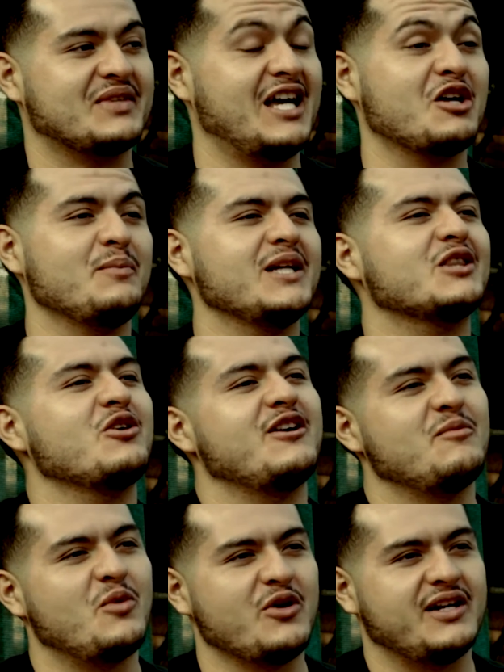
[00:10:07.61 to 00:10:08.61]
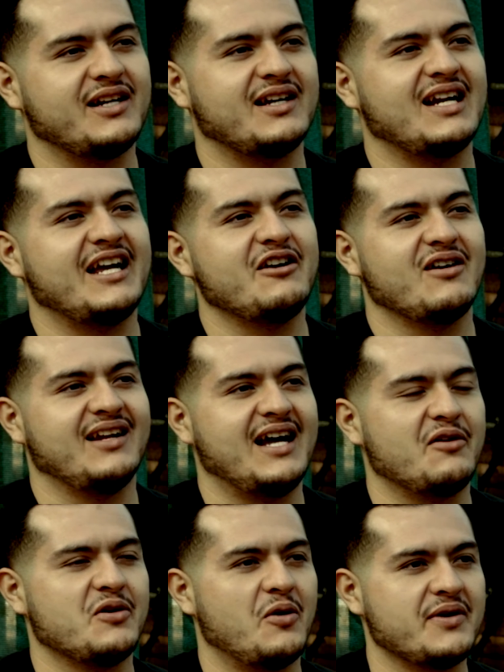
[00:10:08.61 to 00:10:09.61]
It could be 3 in the morning and I hear a
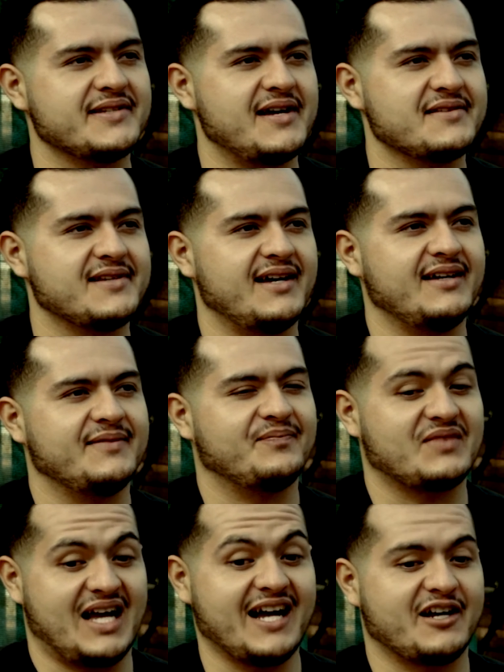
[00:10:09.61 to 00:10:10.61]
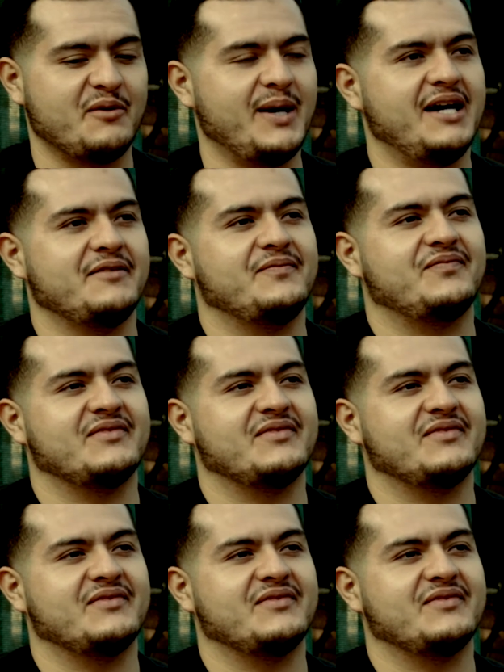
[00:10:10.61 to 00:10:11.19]
loud noise outside. I come out.